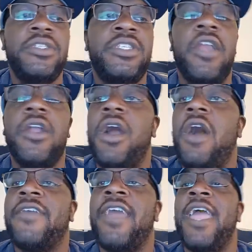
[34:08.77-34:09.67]
Jared
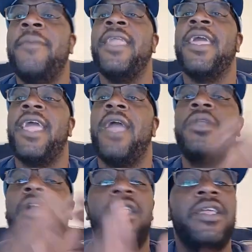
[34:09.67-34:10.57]
Goff came in that game
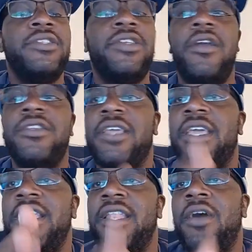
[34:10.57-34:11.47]
with a clean jersey,
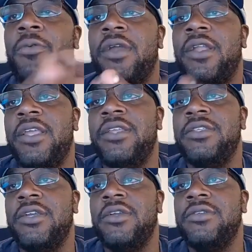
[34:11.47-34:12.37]
and he left with a clean
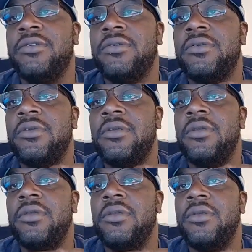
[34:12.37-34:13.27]
jersey.
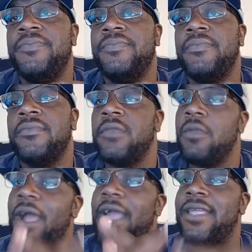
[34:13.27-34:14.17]

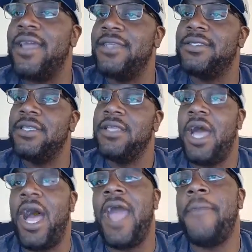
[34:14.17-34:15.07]
Right, Casey?
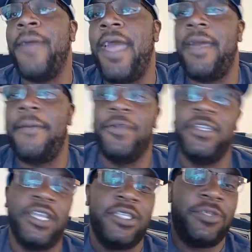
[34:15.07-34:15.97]
All right, Pat.
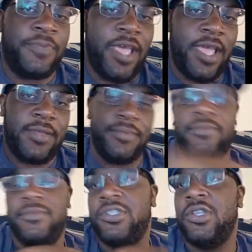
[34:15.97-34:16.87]
Appreciate you, Pat.
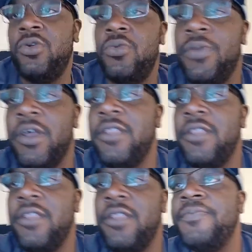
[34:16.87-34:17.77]
Salute,
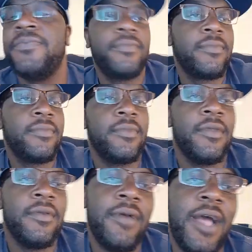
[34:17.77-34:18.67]
brother.
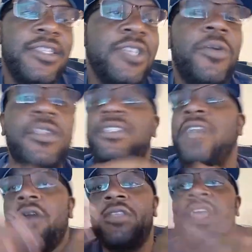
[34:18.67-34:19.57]
I just wanted
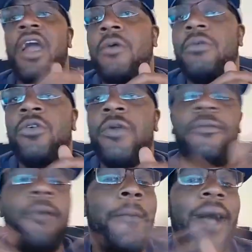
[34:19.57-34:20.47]
to talk to y'all real
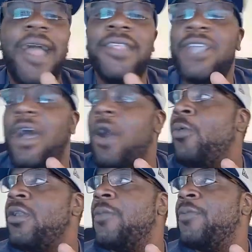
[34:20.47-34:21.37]
quick and remind y'all
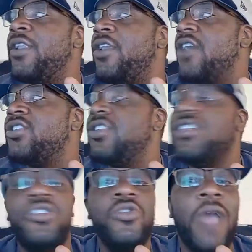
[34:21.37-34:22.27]
what the production
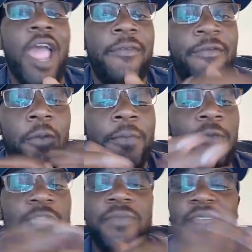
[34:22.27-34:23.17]
this dude had before
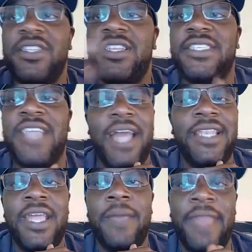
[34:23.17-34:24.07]
people was mentioning his
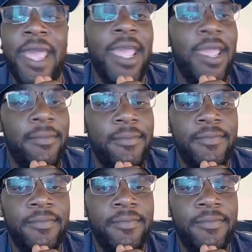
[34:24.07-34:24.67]
goddamn name.